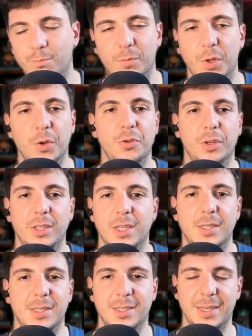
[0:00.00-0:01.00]
usually just
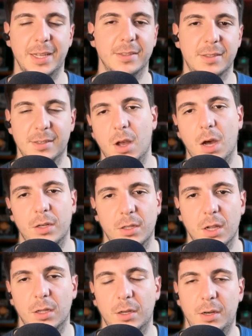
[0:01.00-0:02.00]
cents on a
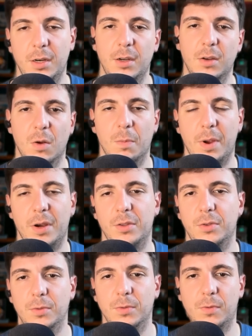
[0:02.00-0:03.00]
dollar compared
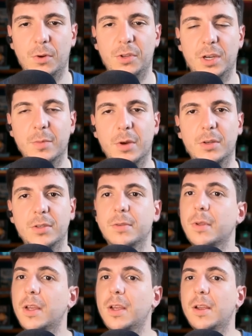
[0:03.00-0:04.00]
to frontier models.
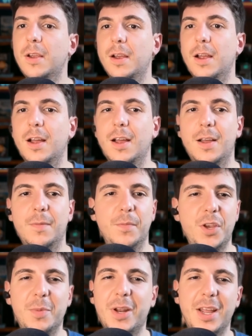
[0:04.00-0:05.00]

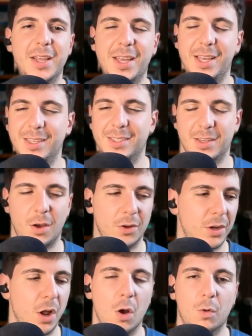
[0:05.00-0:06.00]
Gemini is on an
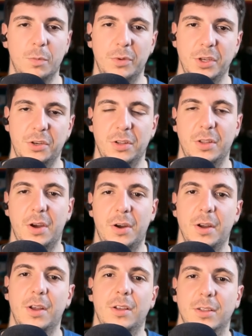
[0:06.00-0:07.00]
awkward position there.
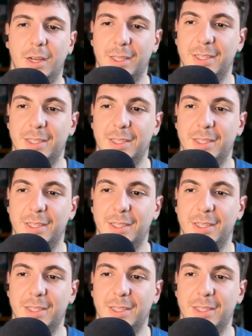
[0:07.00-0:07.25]
Let's